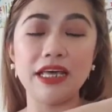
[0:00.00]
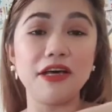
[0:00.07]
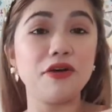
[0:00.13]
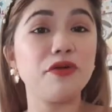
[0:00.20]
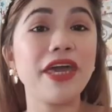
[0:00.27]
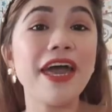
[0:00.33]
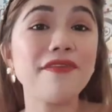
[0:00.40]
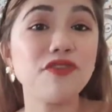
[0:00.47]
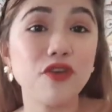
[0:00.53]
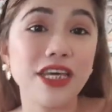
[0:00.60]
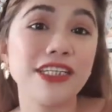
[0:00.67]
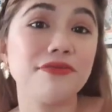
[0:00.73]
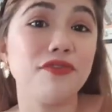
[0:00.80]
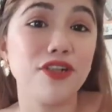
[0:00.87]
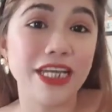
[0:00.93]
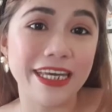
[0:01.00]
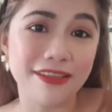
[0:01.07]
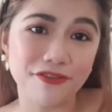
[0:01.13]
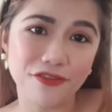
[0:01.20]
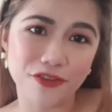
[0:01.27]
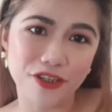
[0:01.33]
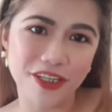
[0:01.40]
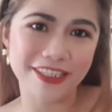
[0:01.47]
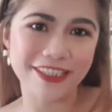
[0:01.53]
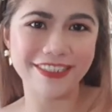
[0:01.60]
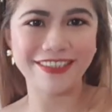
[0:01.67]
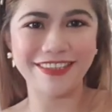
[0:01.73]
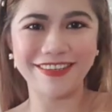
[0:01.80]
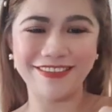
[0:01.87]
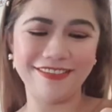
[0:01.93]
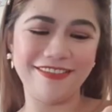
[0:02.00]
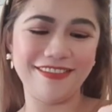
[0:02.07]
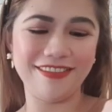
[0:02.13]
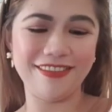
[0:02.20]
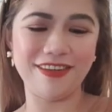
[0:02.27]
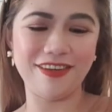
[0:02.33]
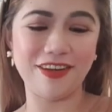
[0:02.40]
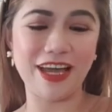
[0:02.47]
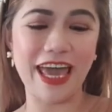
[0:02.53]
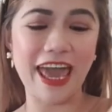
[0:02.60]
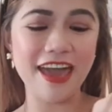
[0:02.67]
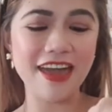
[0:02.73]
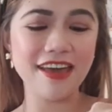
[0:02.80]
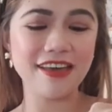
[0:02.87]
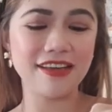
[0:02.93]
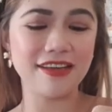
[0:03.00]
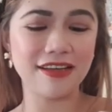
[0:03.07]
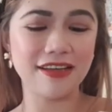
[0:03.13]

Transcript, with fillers: we have to exfoliate first. Okay?